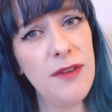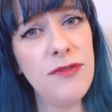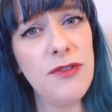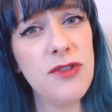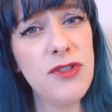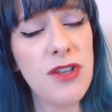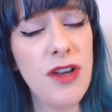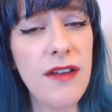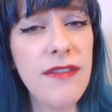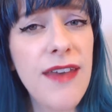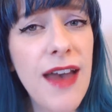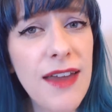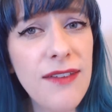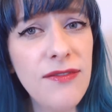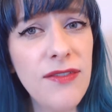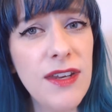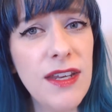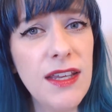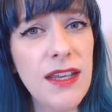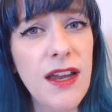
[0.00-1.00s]
If you saw
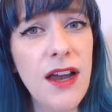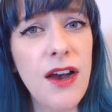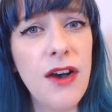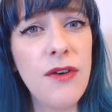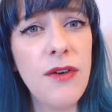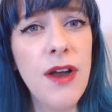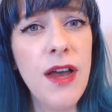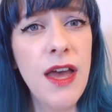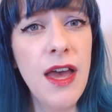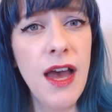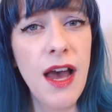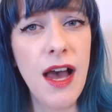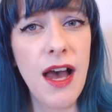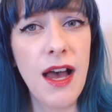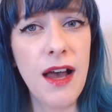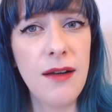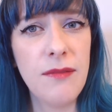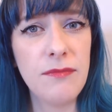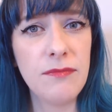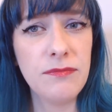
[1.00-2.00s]
that video,
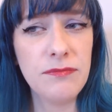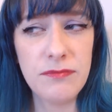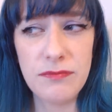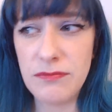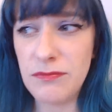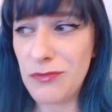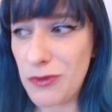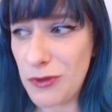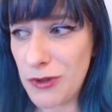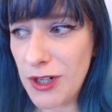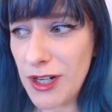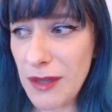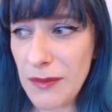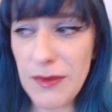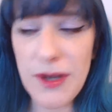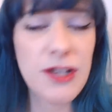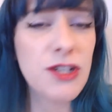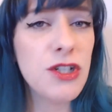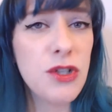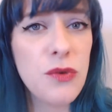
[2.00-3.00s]
um, pretty
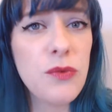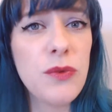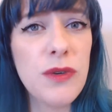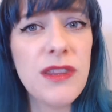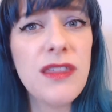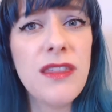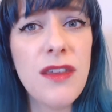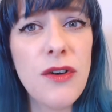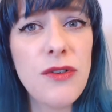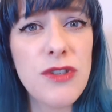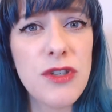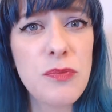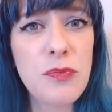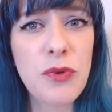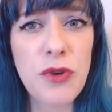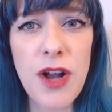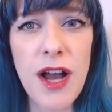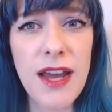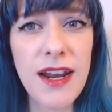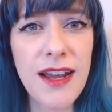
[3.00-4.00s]
much with those
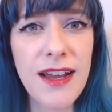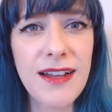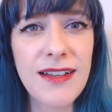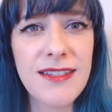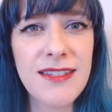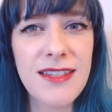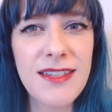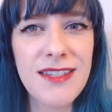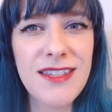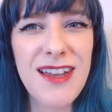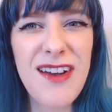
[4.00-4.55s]
products.